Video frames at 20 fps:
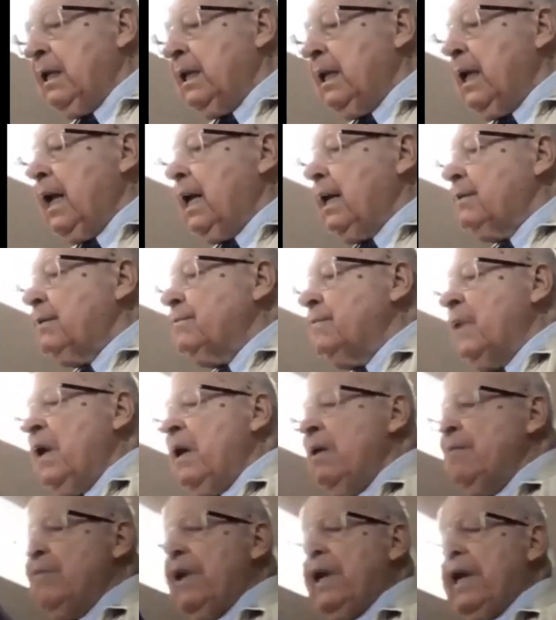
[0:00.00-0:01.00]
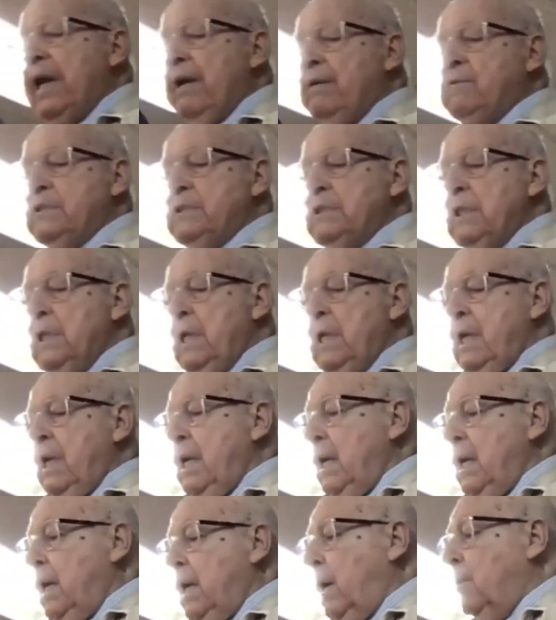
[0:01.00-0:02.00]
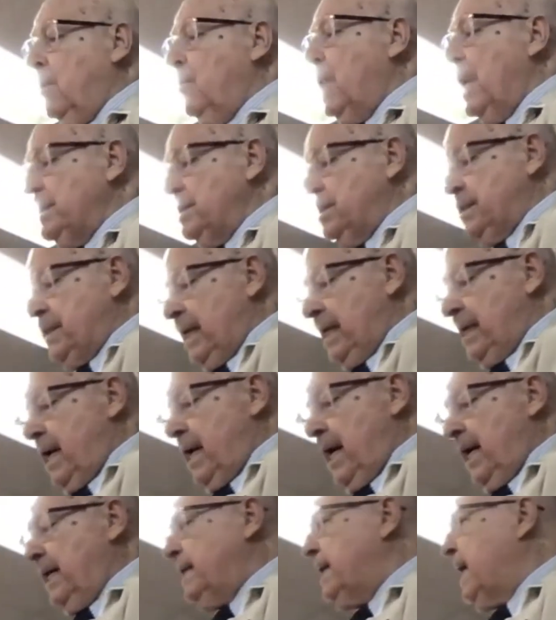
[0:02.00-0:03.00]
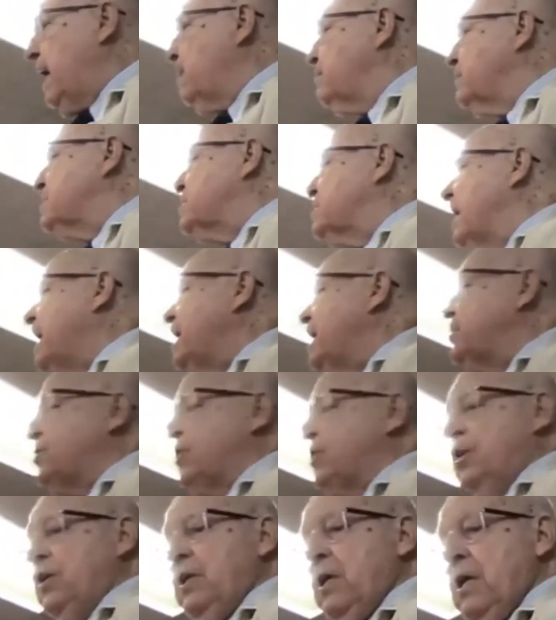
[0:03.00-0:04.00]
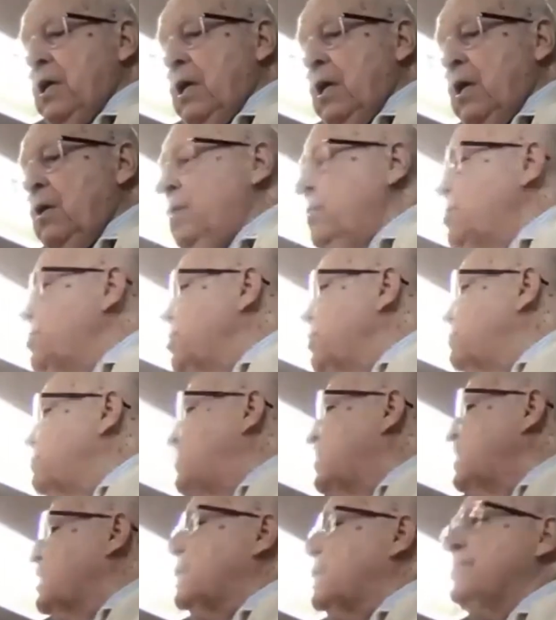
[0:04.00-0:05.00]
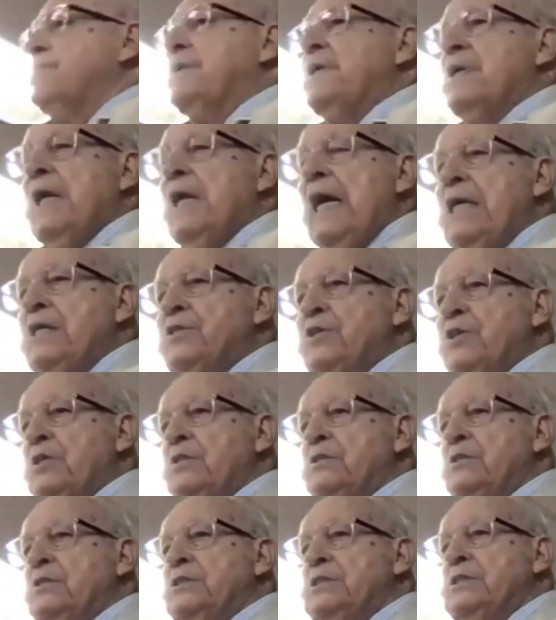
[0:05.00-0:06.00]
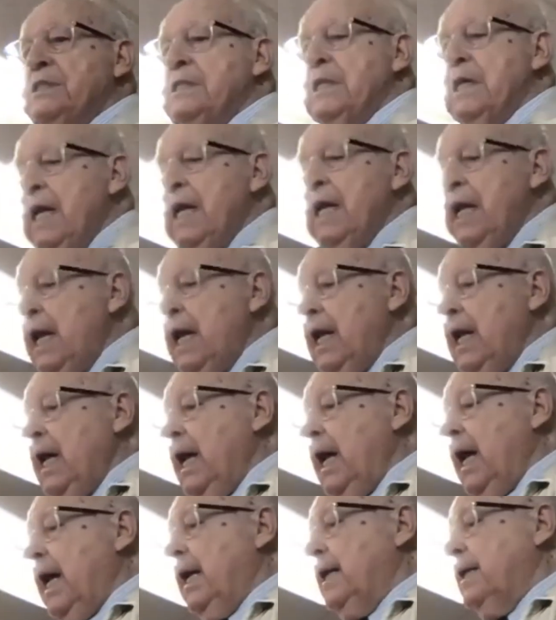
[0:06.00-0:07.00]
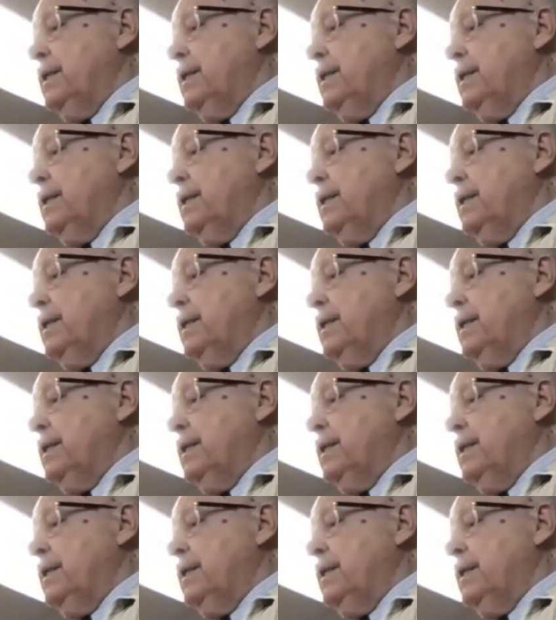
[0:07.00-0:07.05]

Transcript: and but he was on Wednesday night he was teaching the book of Galatians, and